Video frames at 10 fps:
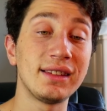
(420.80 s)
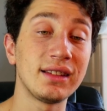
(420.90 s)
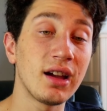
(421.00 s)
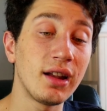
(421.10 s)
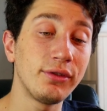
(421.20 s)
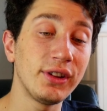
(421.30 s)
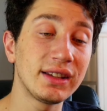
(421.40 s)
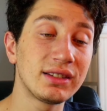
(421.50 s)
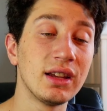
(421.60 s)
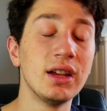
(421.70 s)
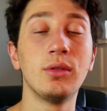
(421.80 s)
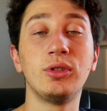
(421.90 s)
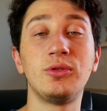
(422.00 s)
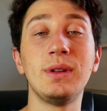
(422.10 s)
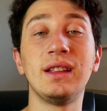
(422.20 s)
conflicts, which
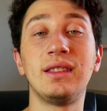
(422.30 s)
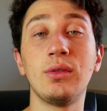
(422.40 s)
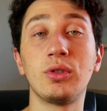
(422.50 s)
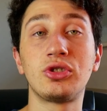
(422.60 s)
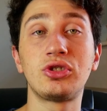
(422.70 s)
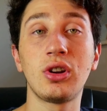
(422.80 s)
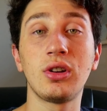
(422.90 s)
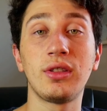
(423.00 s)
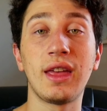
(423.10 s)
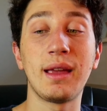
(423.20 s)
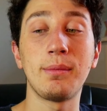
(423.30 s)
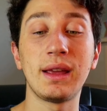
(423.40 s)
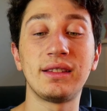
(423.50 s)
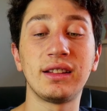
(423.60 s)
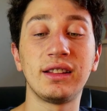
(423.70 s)
means that we're sure that
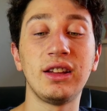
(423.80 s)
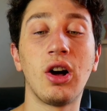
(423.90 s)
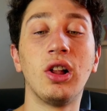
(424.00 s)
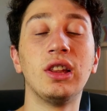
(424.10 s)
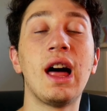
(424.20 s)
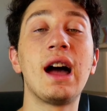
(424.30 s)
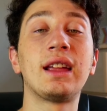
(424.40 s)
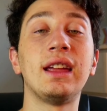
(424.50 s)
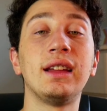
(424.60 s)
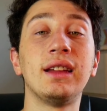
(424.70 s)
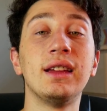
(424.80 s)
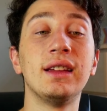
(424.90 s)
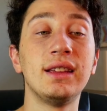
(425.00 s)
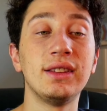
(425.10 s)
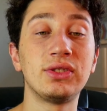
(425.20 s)
basically all locking
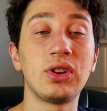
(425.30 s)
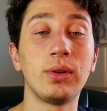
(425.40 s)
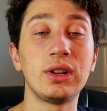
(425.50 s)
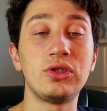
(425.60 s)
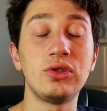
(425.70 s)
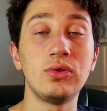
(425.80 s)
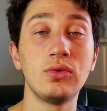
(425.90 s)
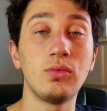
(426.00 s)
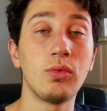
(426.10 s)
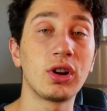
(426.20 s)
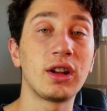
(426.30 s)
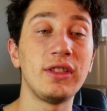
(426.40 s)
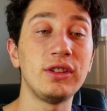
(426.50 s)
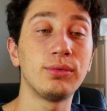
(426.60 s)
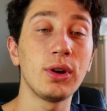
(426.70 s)
is going to work on
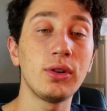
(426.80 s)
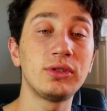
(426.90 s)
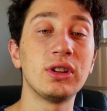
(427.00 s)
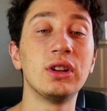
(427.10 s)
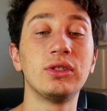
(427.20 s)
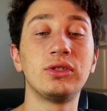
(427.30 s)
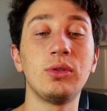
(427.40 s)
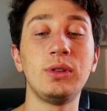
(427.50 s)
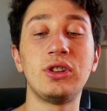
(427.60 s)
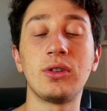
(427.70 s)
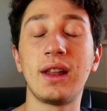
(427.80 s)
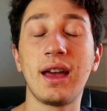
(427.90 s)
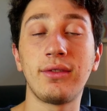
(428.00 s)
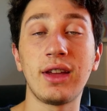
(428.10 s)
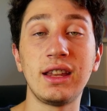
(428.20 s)
these rows so that we don't
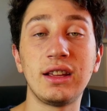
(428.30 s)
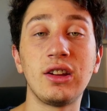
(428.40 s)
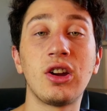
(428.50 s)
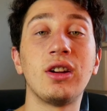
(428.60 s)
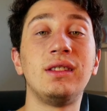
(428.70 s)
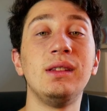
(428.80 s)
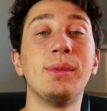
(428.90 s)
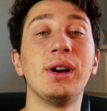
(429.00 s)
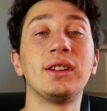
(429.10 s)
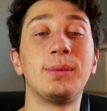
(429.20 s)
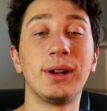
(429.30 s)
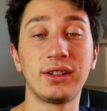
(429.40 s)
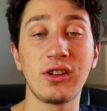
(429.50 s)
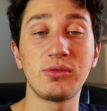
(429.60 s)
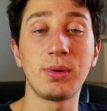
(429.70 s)
have any concurrency bugs, but I'll
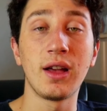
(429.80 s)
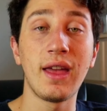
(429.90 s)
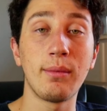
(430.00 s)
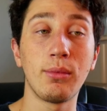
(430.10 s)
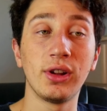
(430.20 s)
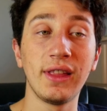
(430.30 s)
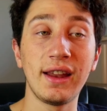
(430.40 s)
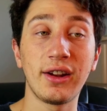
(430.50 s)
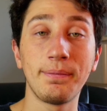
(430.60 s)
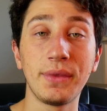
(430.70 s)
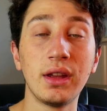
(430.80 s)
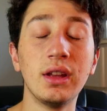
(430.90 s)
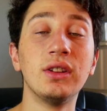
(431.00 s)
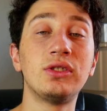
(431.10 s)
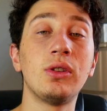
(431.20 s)
touch upon that more later.
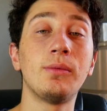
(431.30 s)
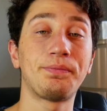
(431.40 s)
So